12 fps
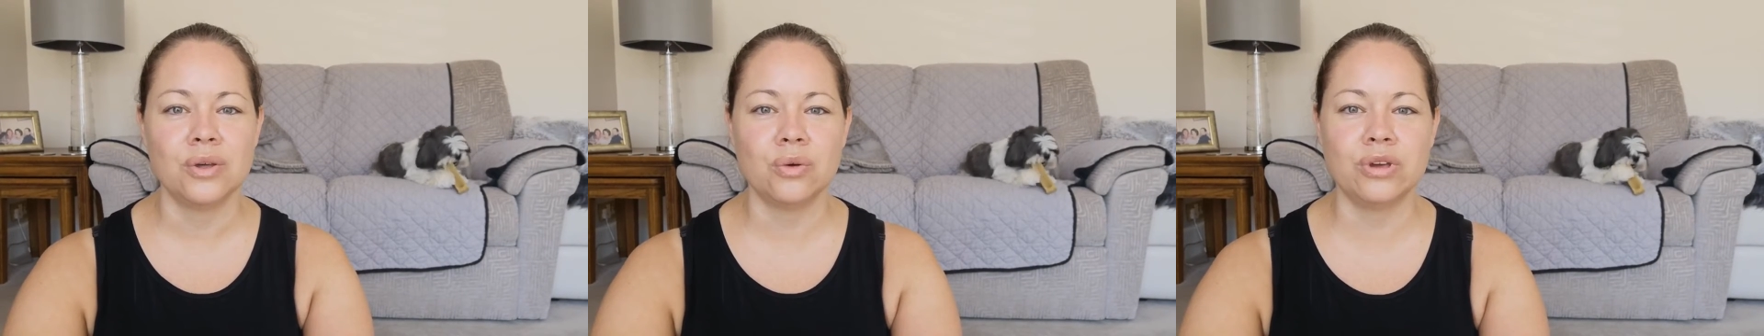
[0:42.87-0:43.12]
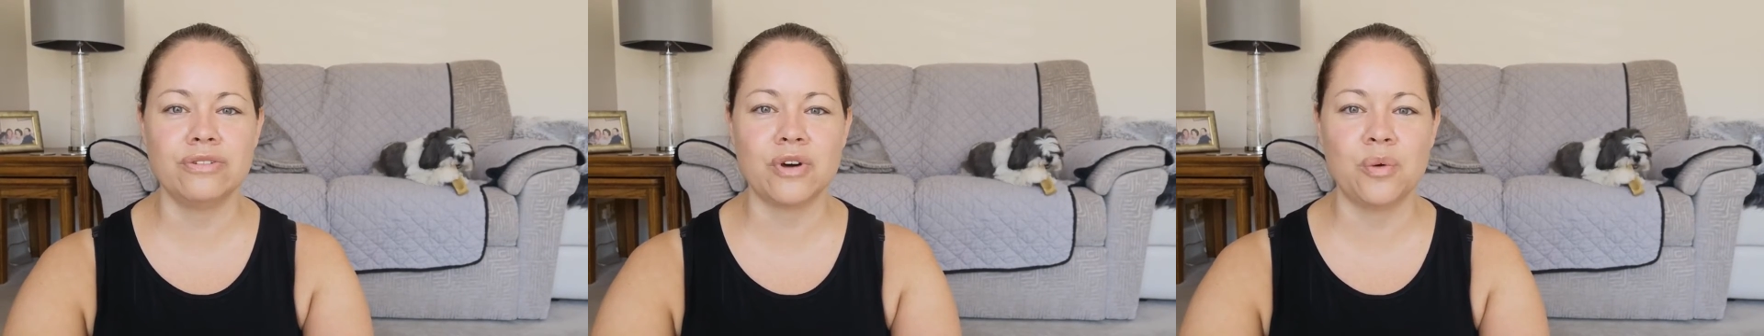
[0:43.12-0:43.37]

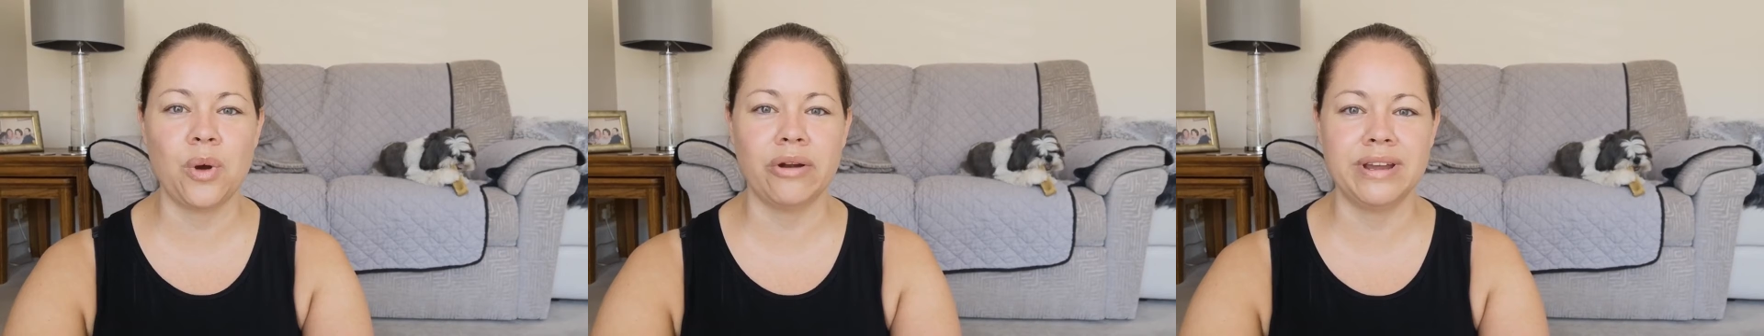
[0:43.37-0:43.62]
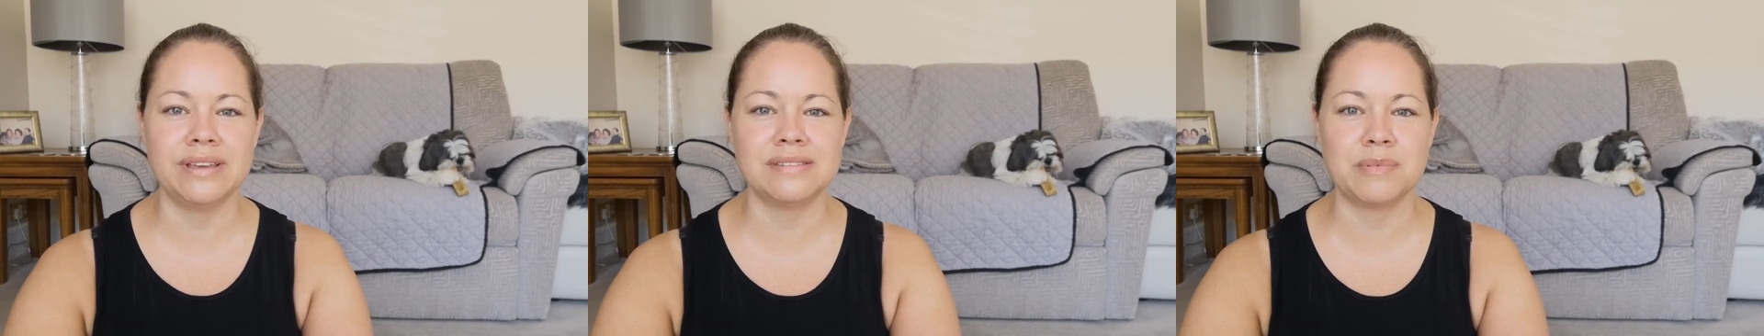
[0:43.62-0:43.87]
or you've got
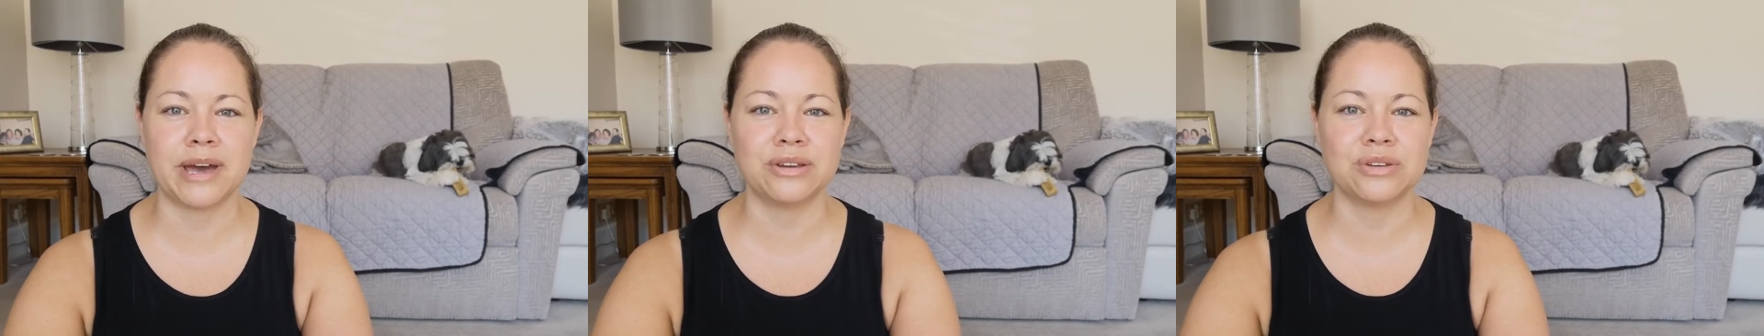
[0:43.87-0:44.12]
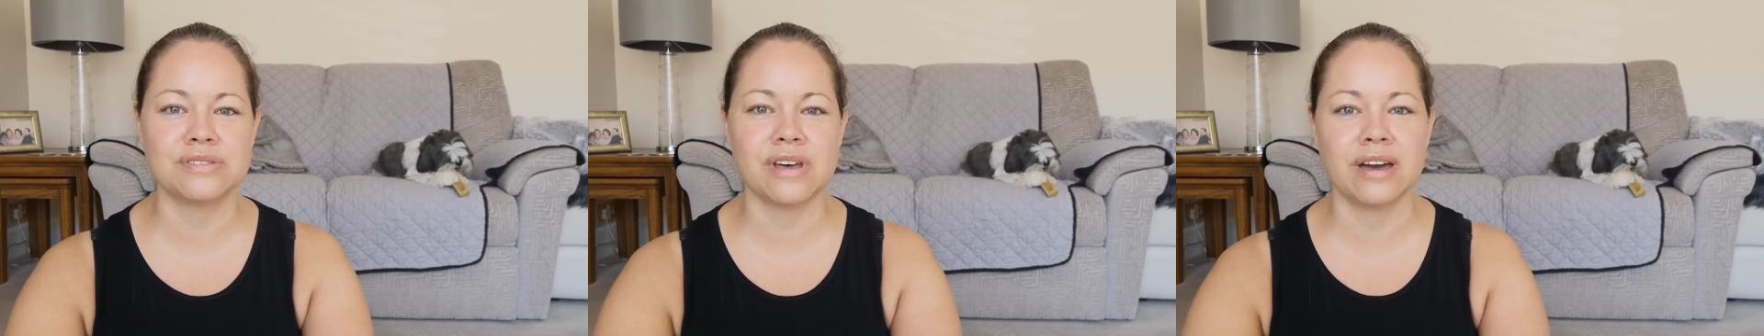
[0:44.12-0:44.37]
worries about
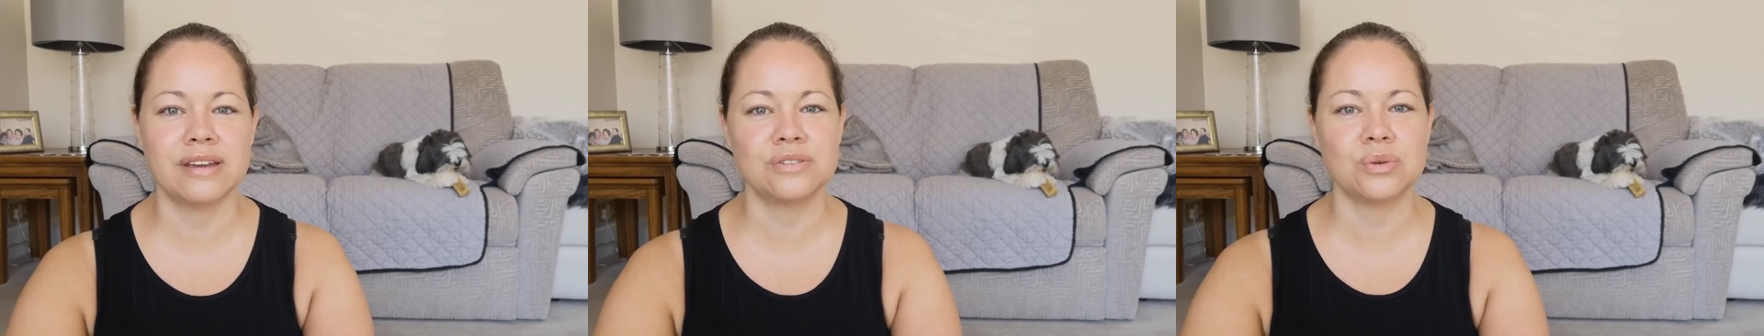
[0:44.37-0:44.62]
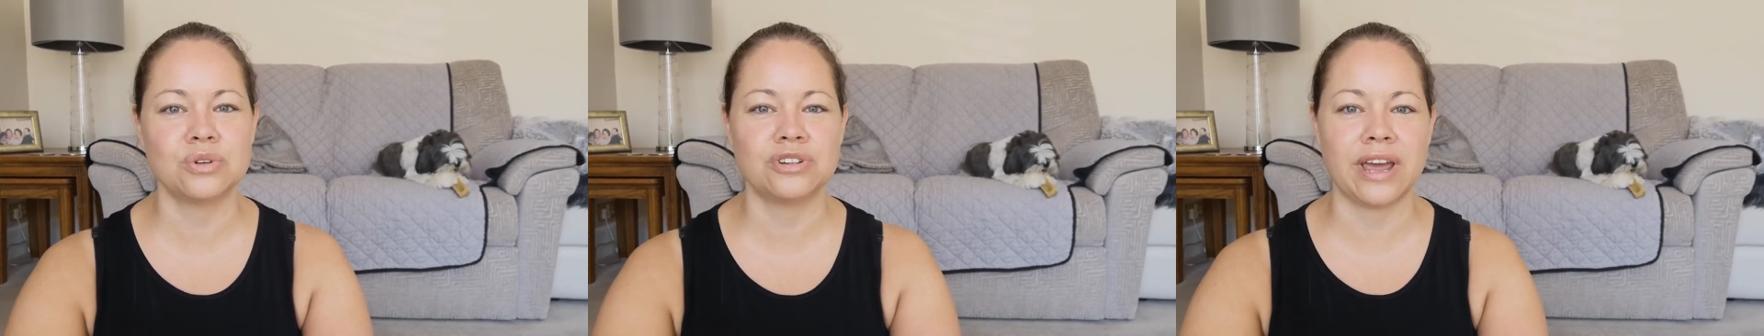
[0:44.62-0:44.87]
your size
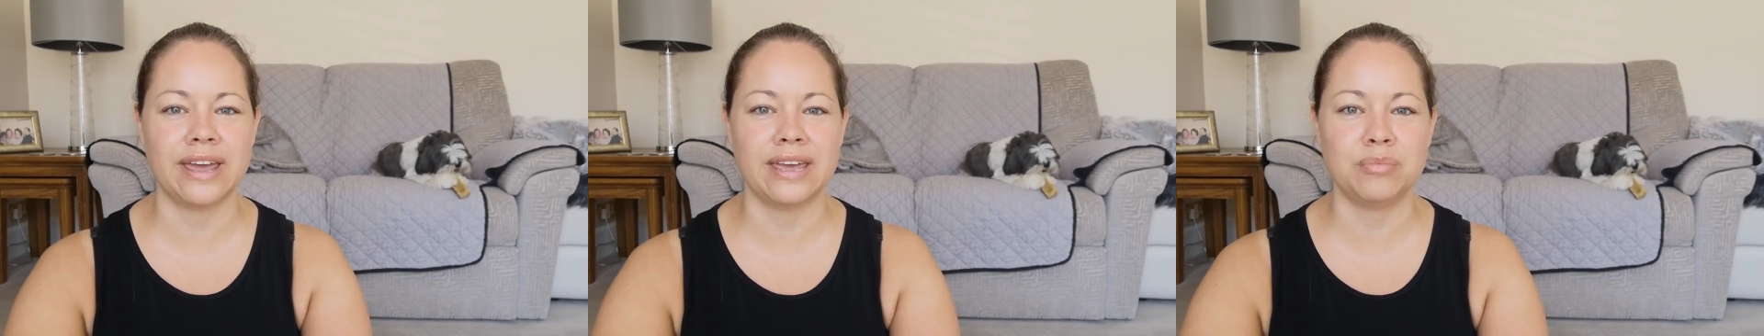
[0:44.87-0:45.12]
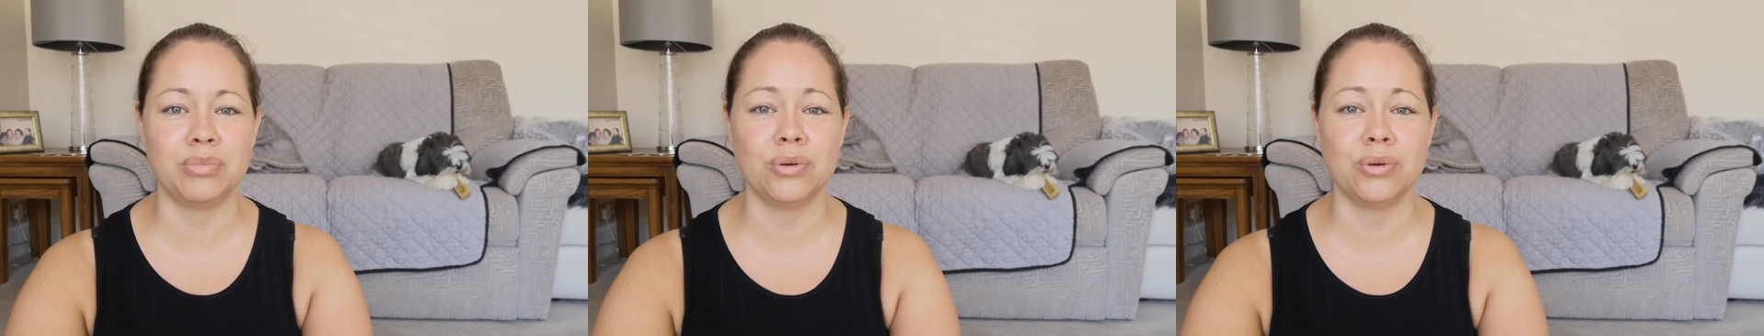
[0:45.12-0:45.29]
or shape,